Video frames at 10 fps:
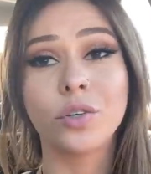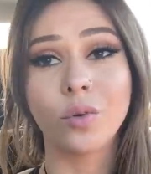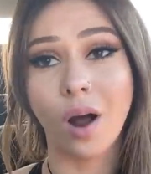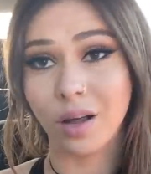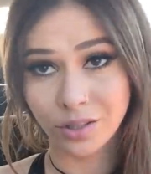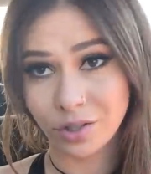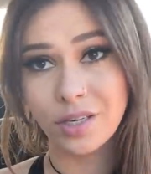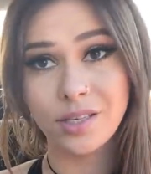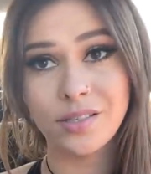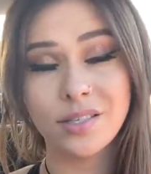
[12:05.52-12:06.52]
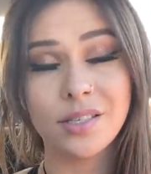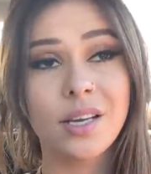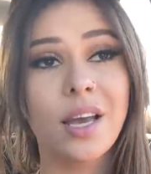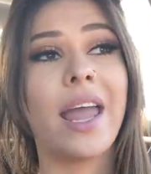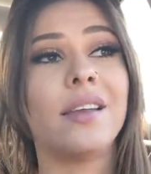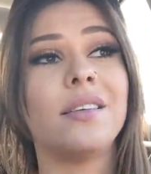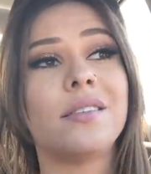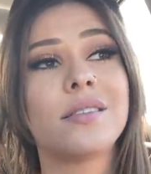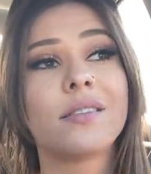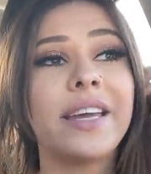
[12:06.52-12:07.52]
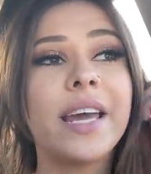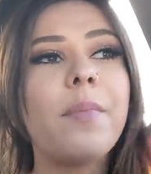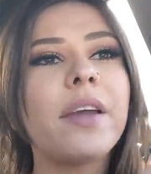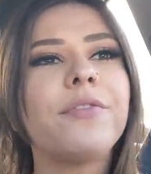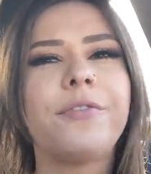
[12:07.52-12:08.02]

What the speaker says: a neurologist and get my